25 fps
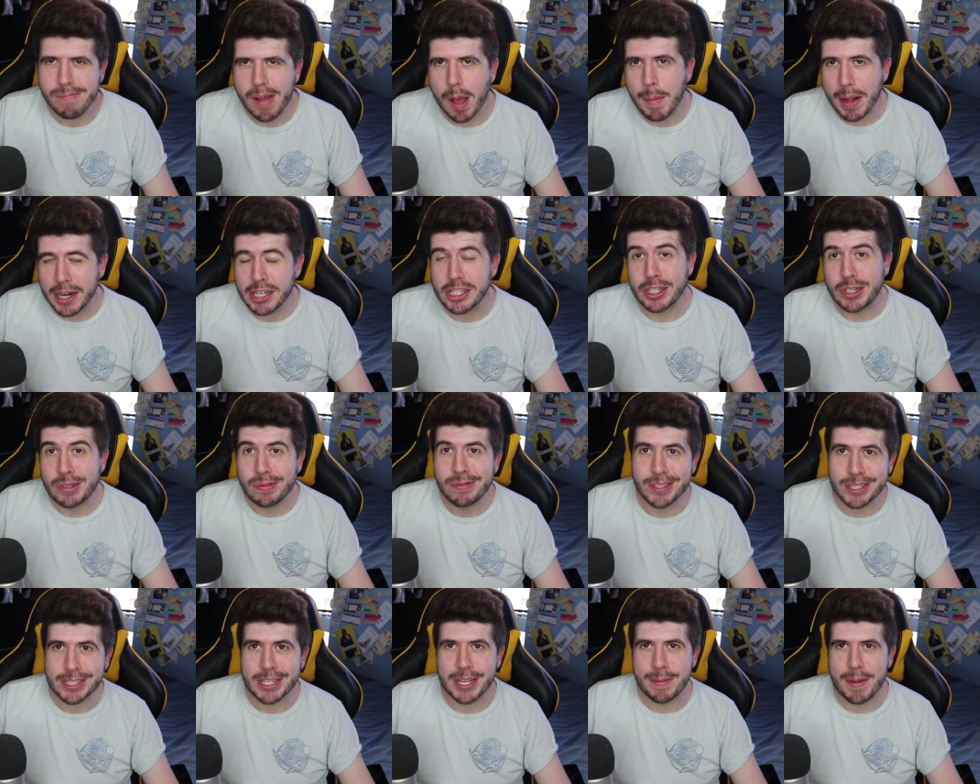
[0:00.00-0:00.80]
imagine
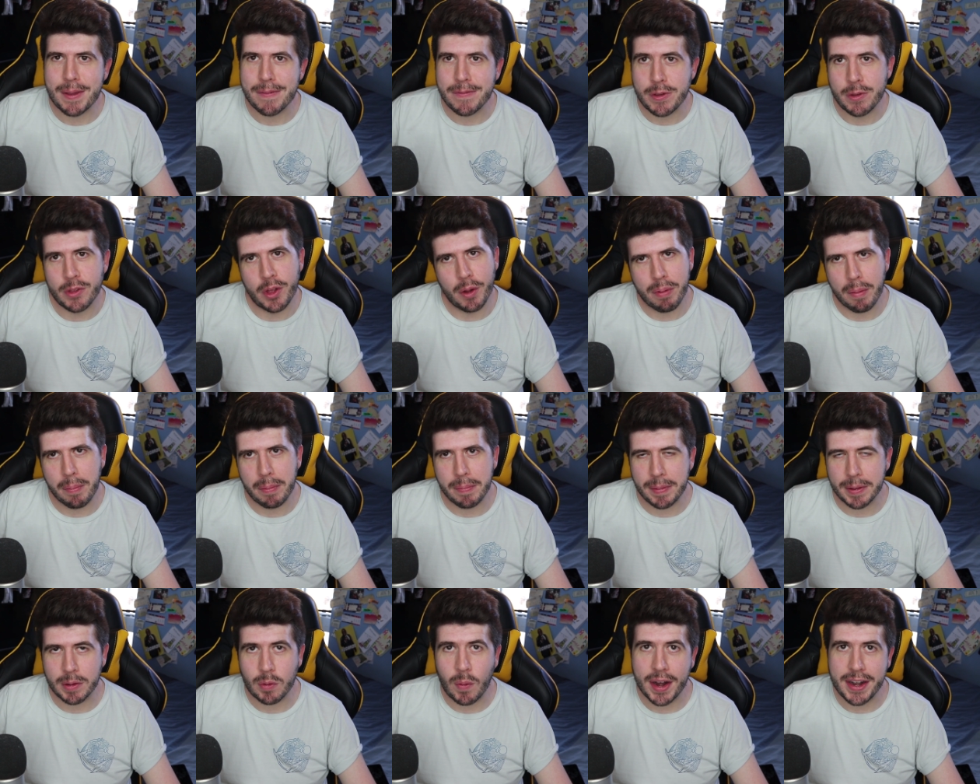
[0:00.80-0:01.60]
there's going to be a few that will
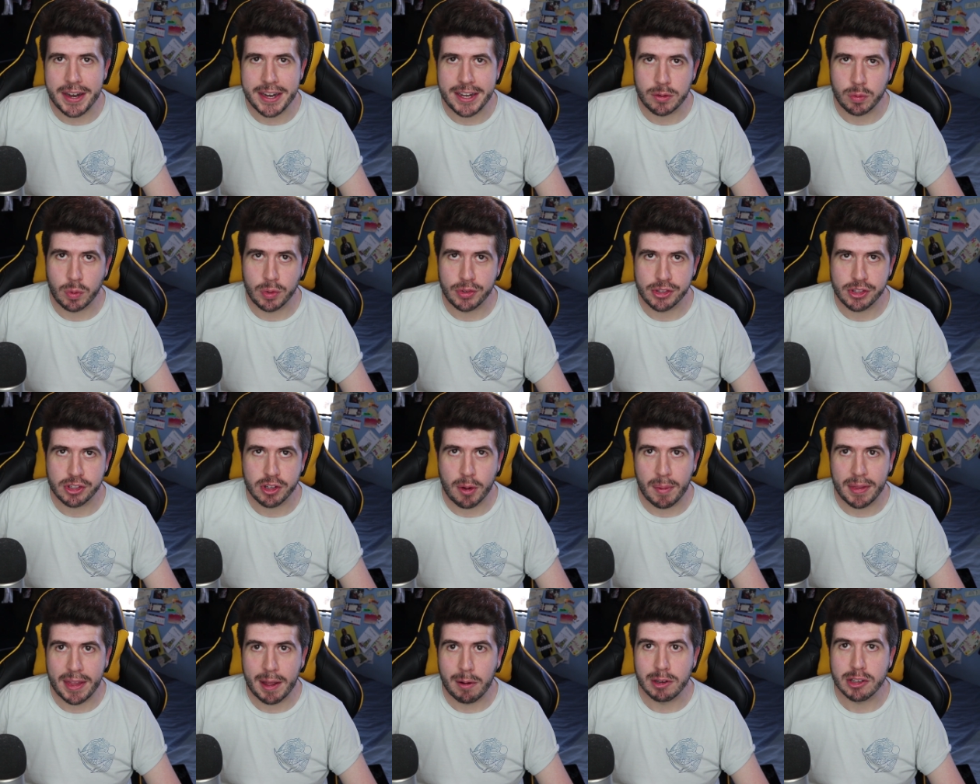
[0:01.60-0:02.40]
probably be quite near towards the
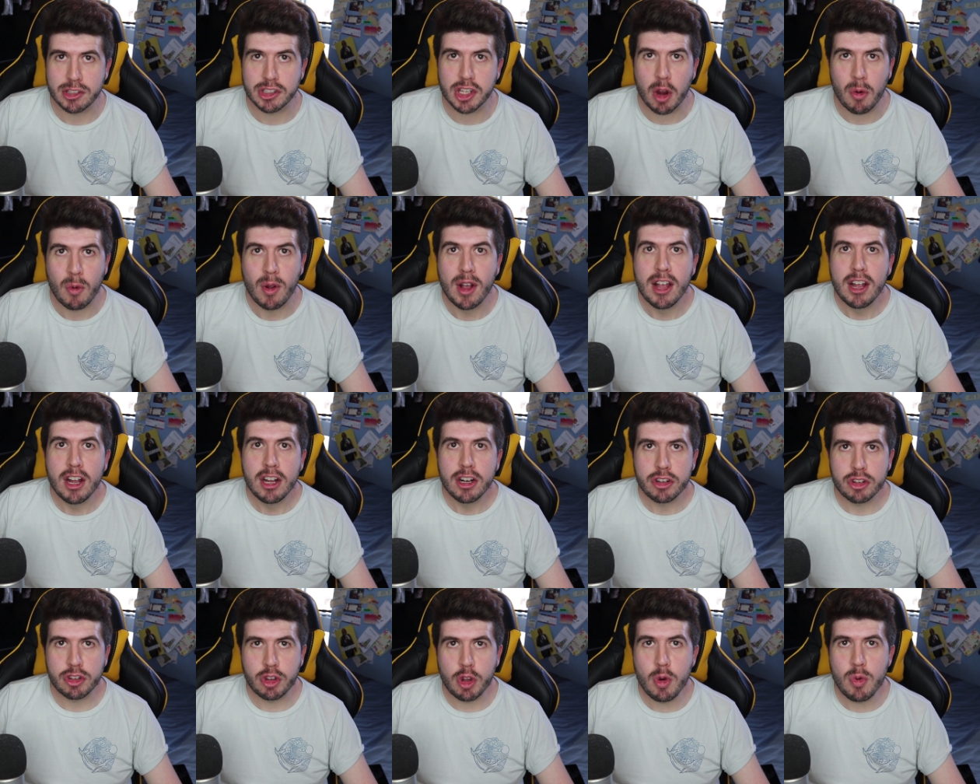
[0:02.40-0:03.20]
top on that one. So
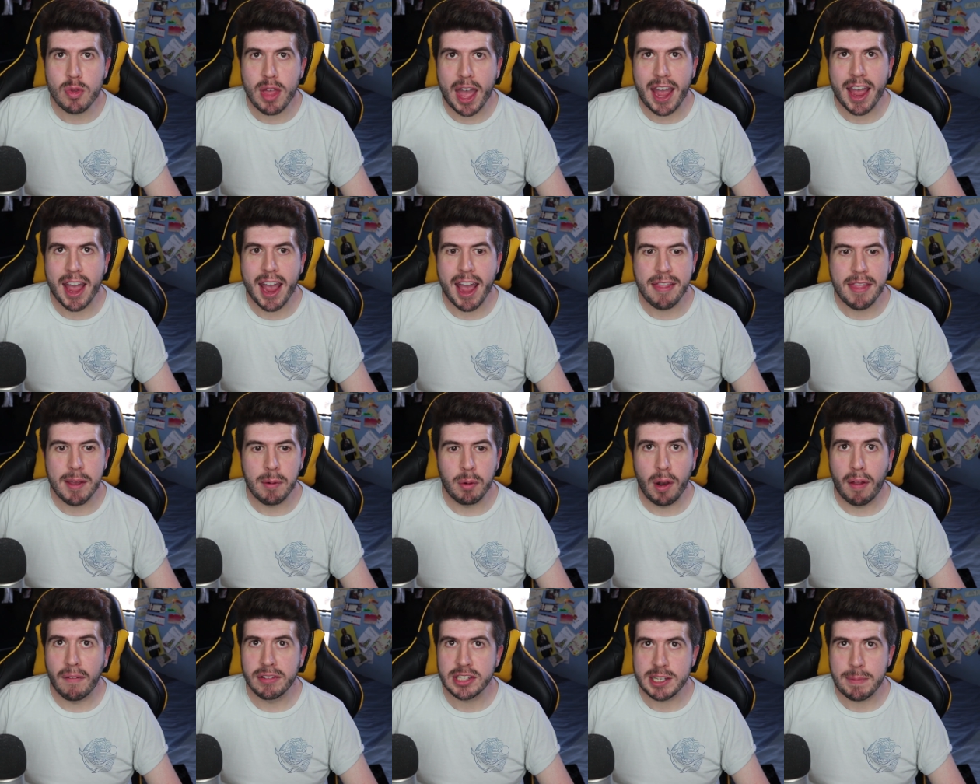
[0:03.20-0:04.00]
do that, and then
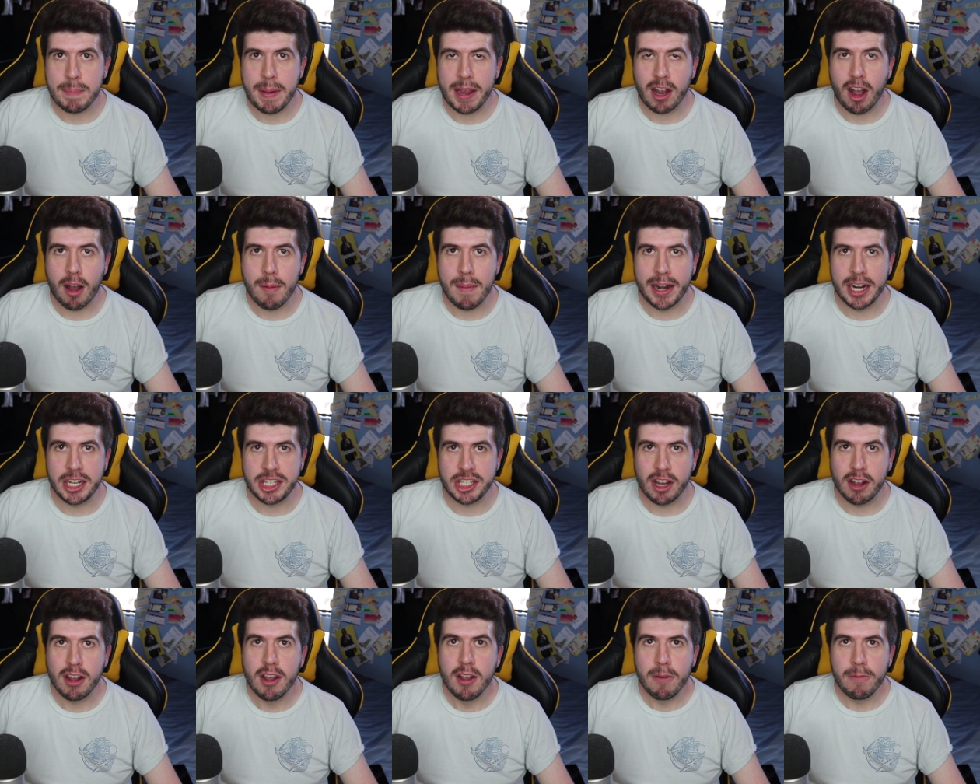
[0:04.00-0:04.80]
we'll obviously pick our
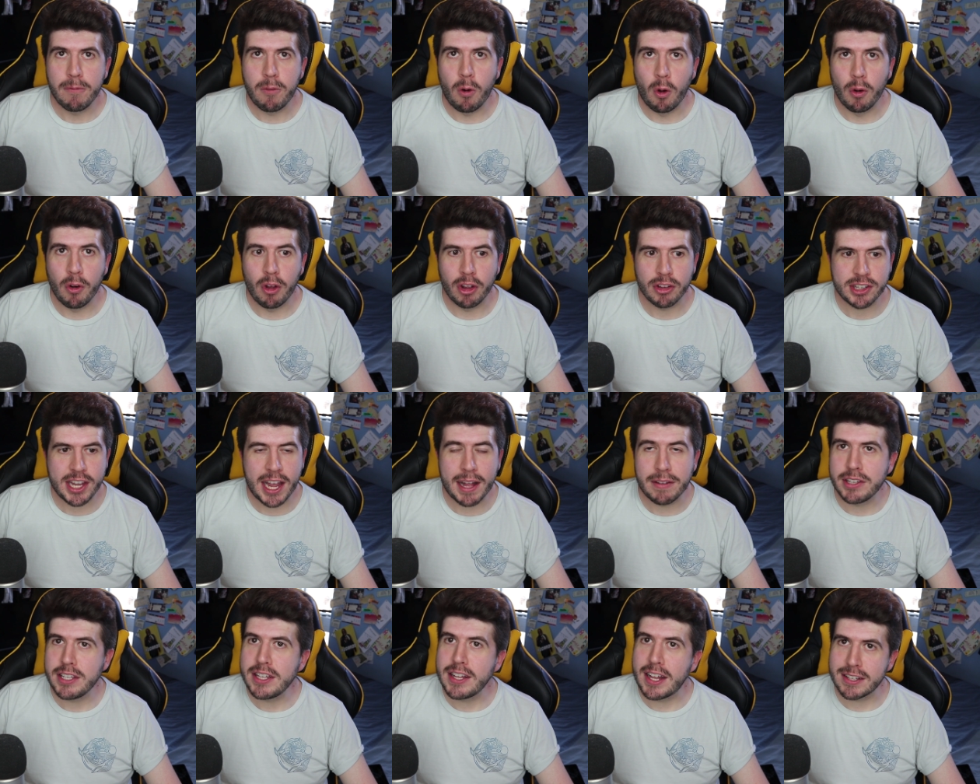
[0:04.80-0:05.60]
manager for Notts
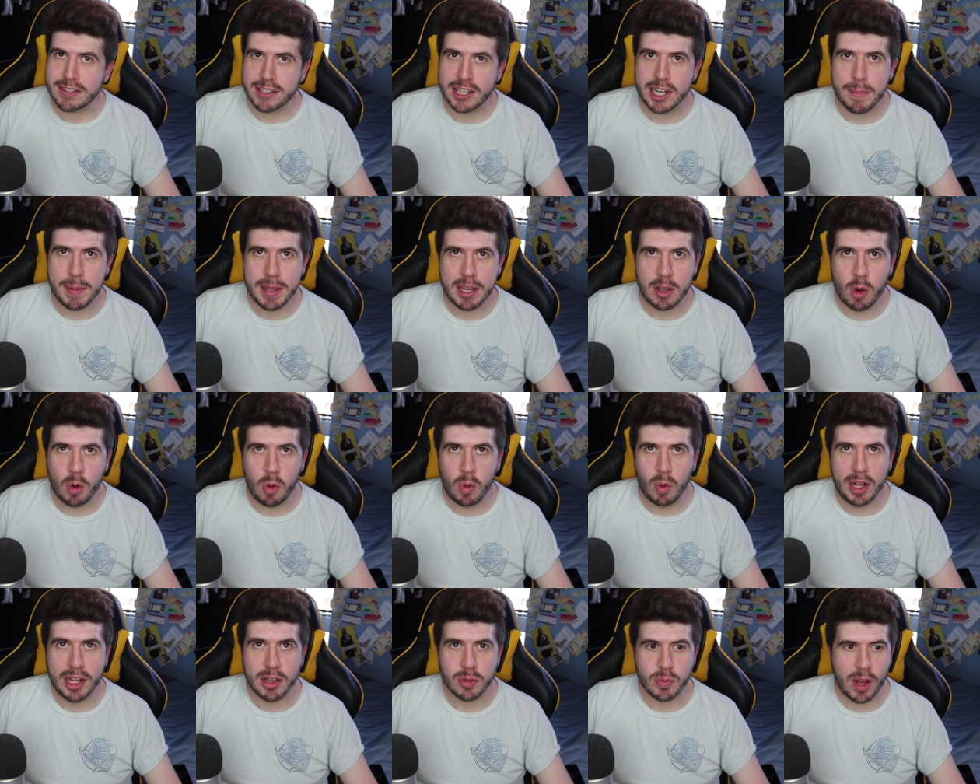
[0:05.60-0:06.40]
County. That's going to be
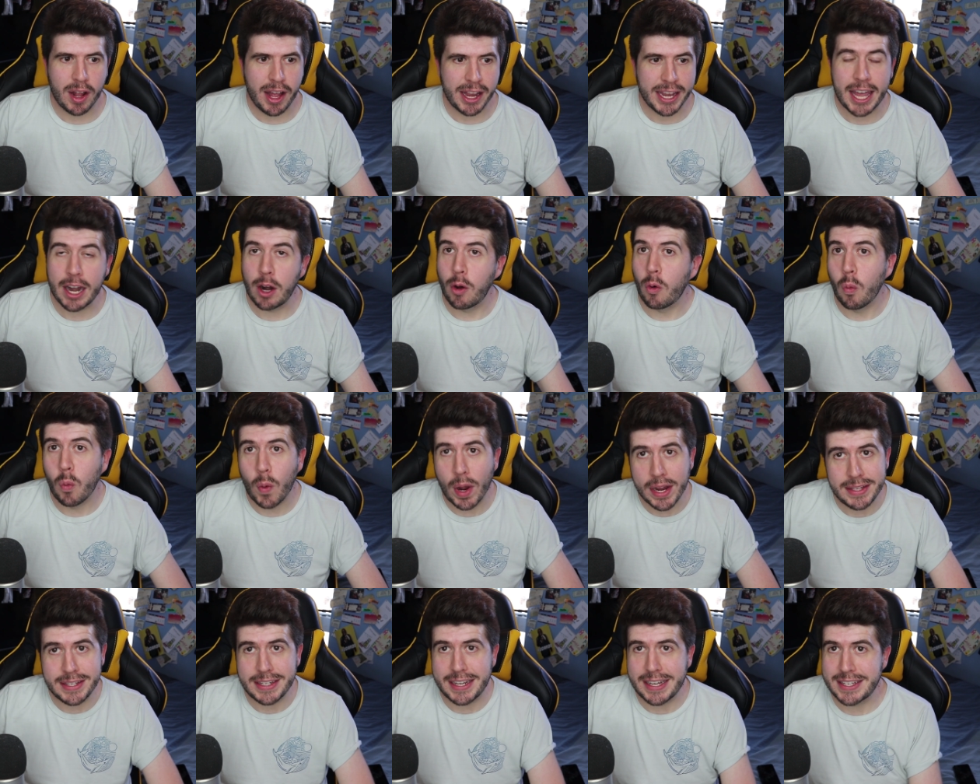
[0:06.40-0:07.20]
cool as well. I cannot
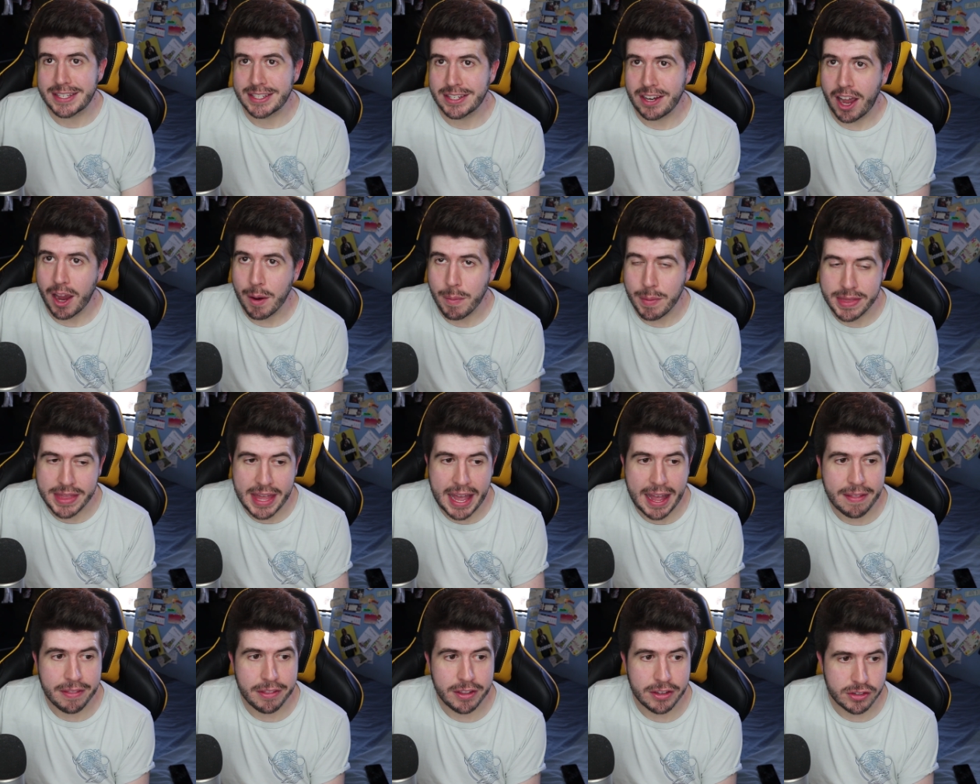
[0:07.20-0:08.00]
wait to get started with
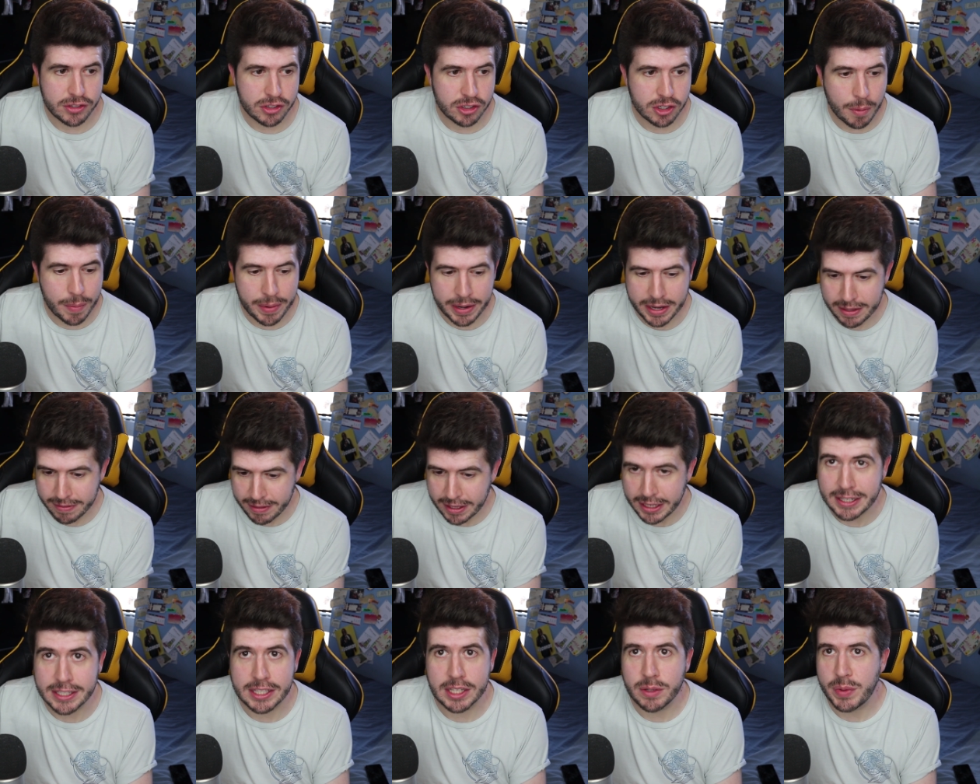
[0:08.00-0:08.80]
that. There's so many
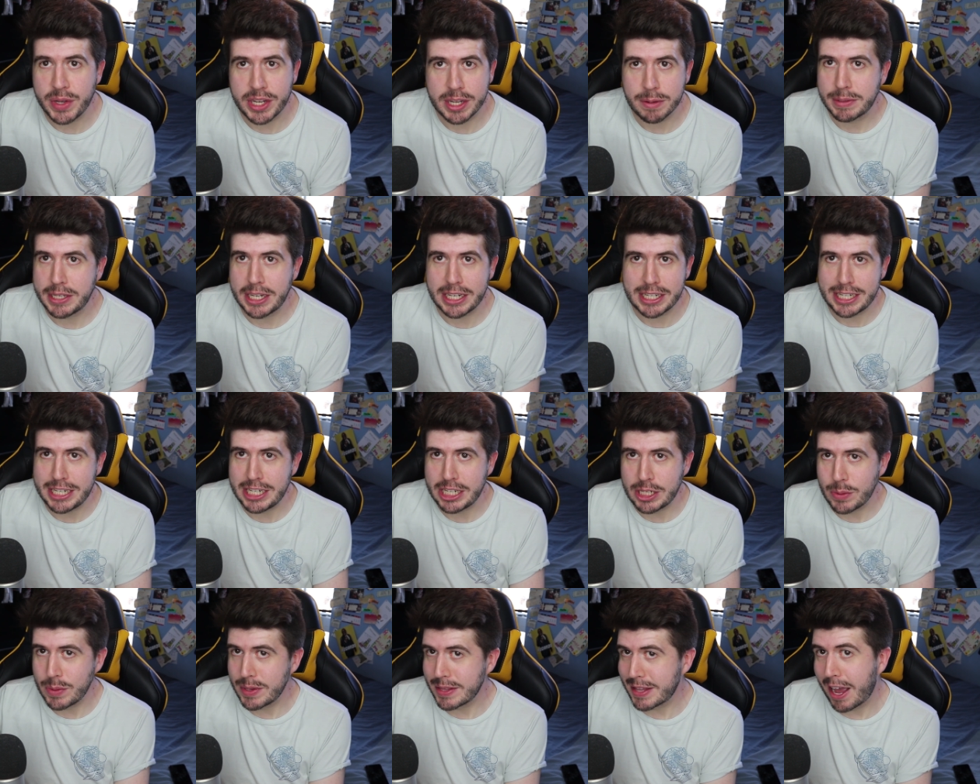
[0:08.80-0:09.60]
things that we could potentially
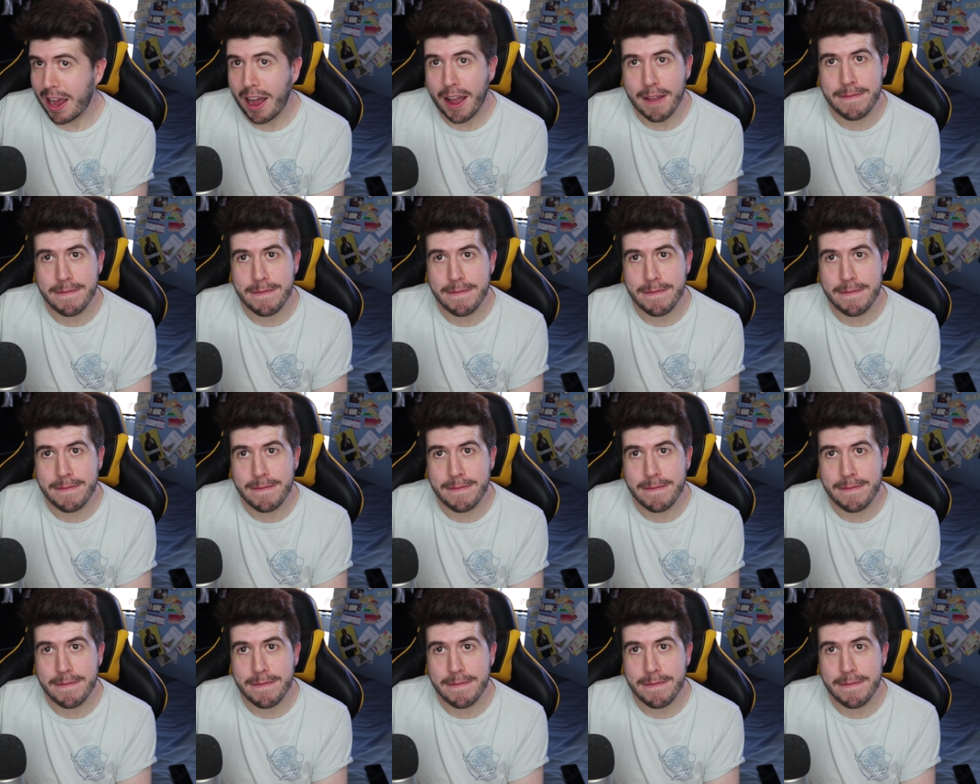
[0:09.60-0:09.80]
do with that.